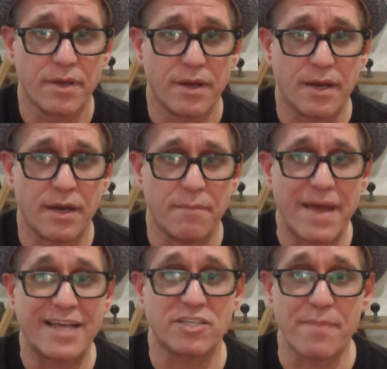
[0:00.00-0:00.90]

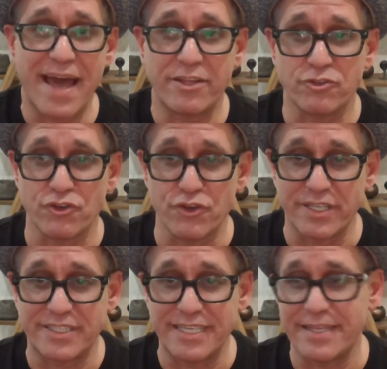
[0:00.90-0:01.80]
As a manager, you
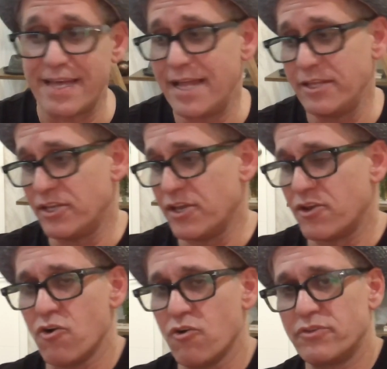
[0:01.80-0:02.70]
could see that. You could
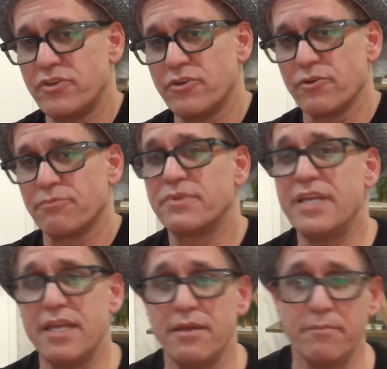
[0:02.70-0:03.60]
go to your
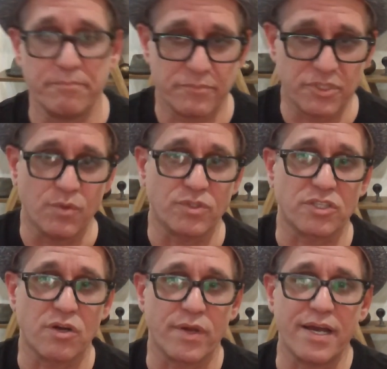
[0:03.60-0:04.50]
team, see what's
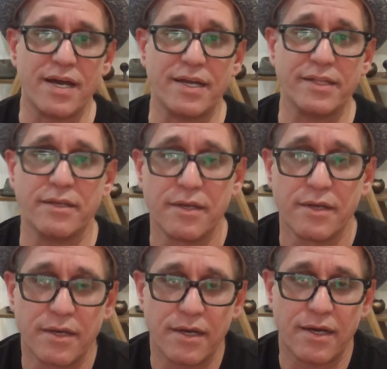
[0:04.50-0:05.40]
going on,
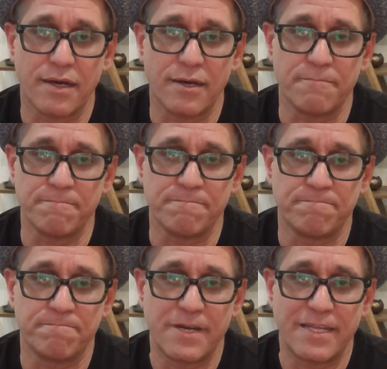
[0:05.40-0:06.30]
and
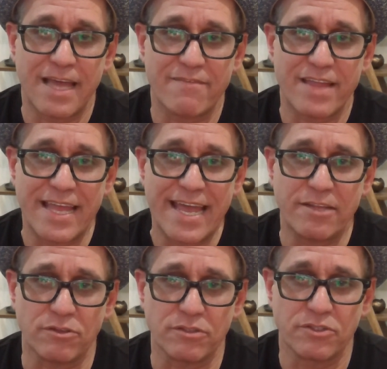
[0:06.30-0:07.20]
have that
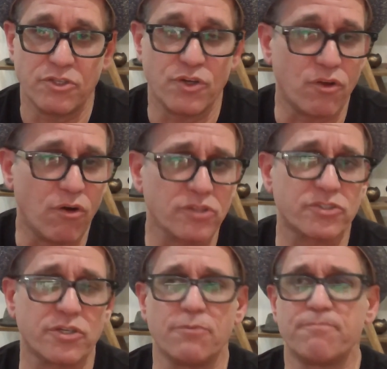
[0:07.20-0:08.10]
handled. You could
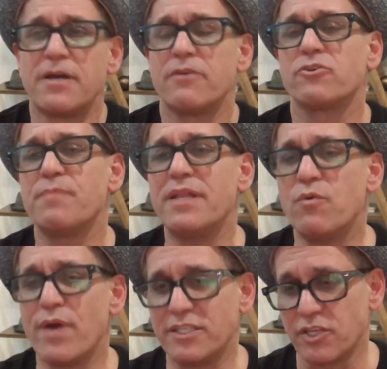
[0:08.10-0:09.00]
also, there's many
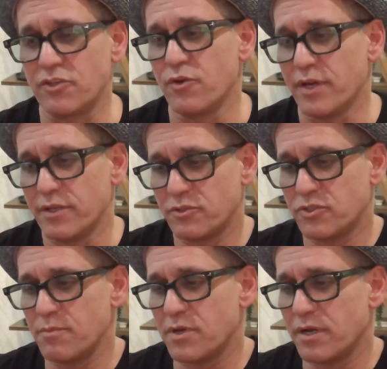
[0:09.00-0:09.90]
ways to do it.
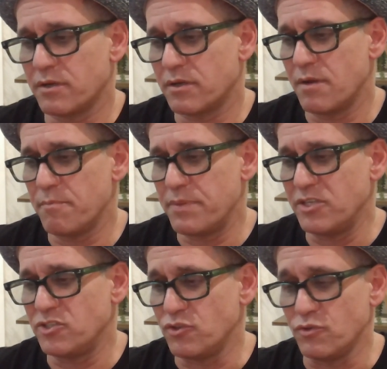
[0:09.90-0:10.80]
Some
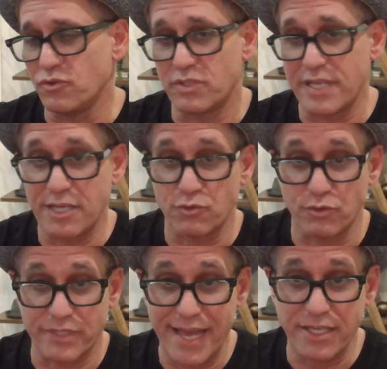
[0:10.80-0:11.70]
companies use the
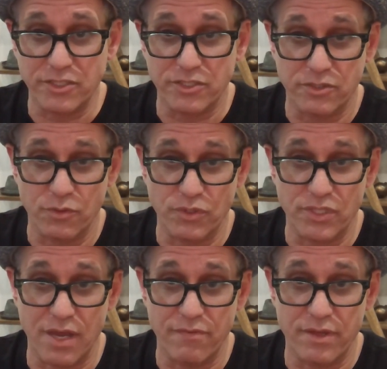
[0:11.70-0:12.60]
actual text to
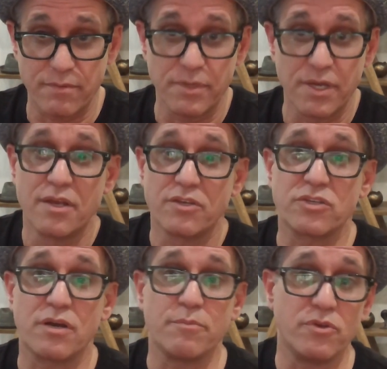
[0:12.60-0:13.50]
resolve them.
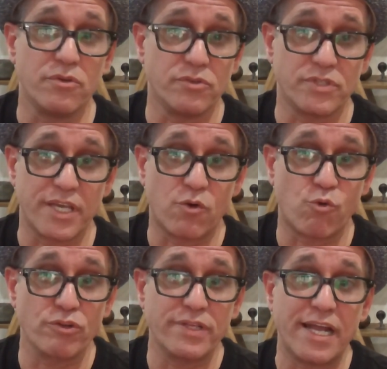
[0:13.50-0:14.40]
Some use a
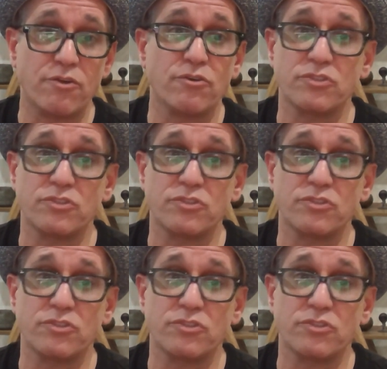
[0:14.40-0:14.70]
coordinator.